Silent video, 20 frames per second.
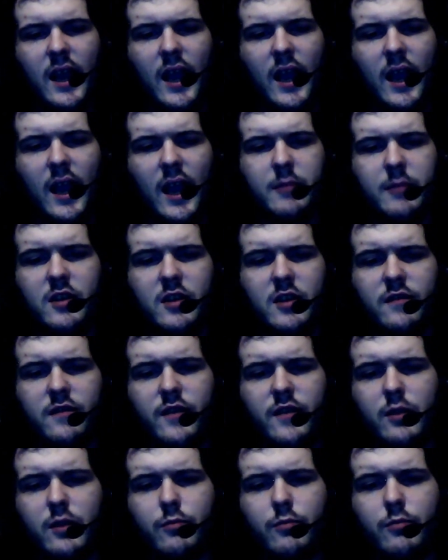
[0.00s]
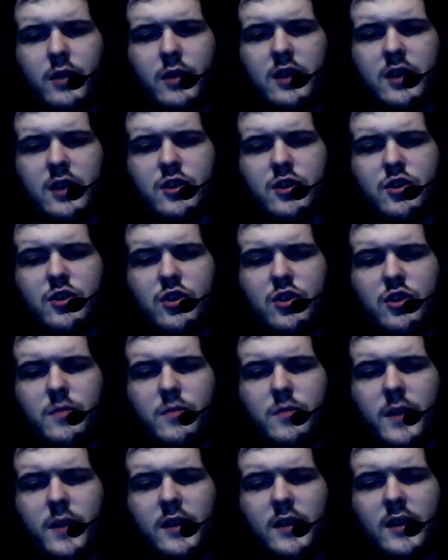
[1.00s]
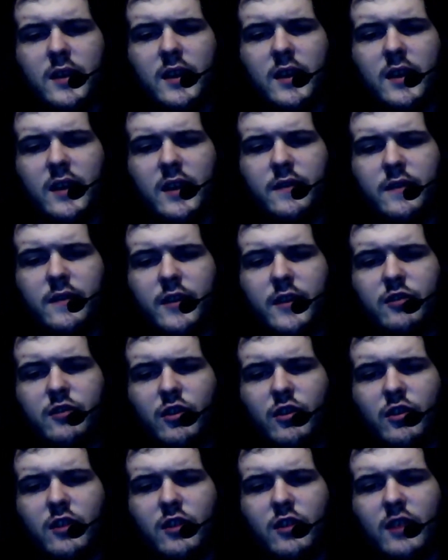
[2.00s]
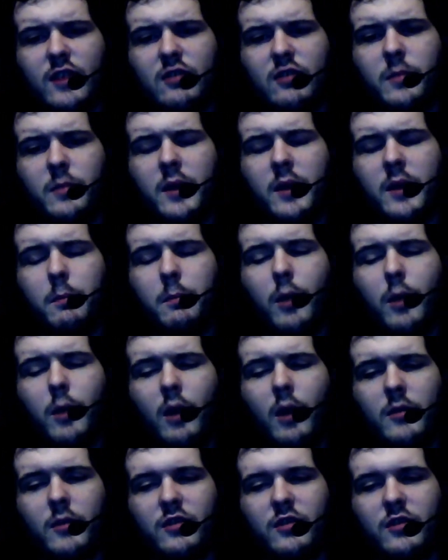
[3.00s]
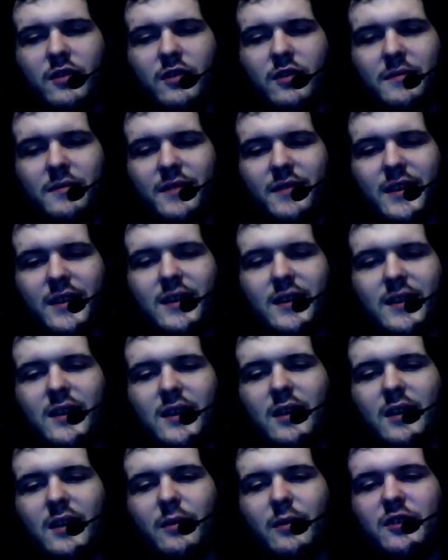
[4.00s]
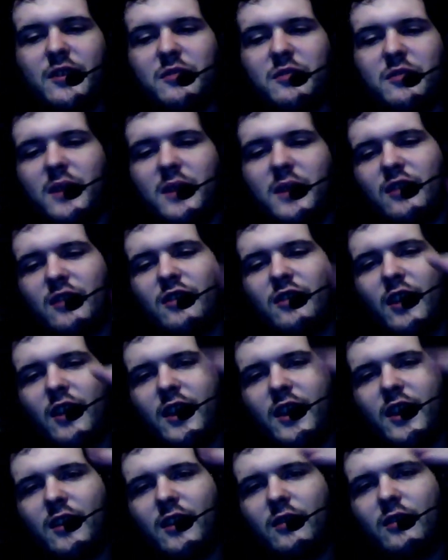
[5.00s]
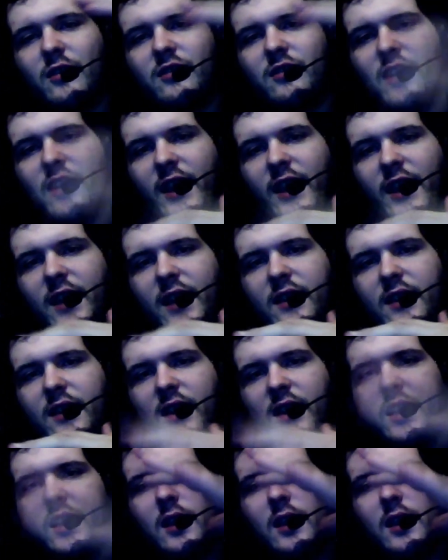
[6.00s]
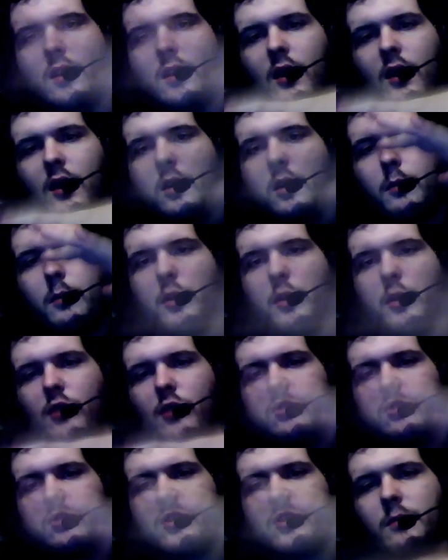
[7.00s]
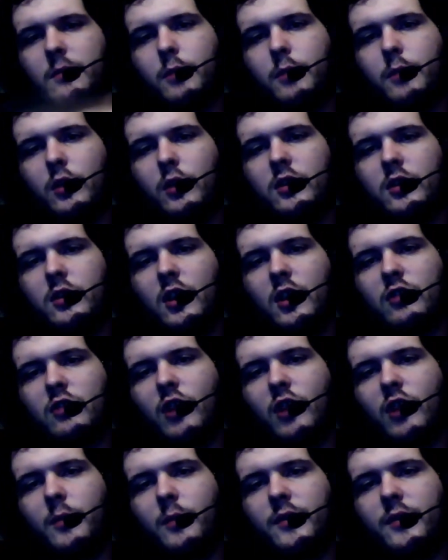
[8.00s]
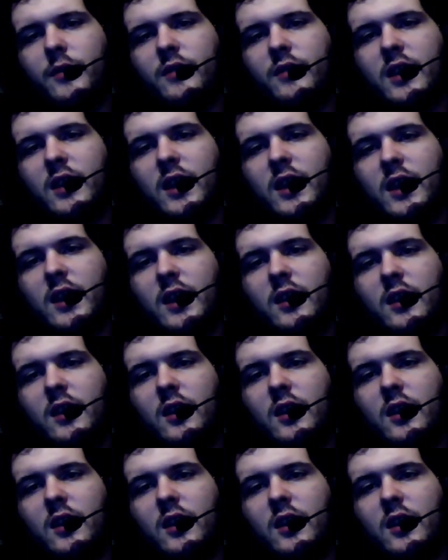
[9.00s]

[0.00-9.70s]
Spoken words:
"I'm gonna feel really stupid if this turns out to be a bomb or something," which is when Sonic goes to hit the plunger button on top of the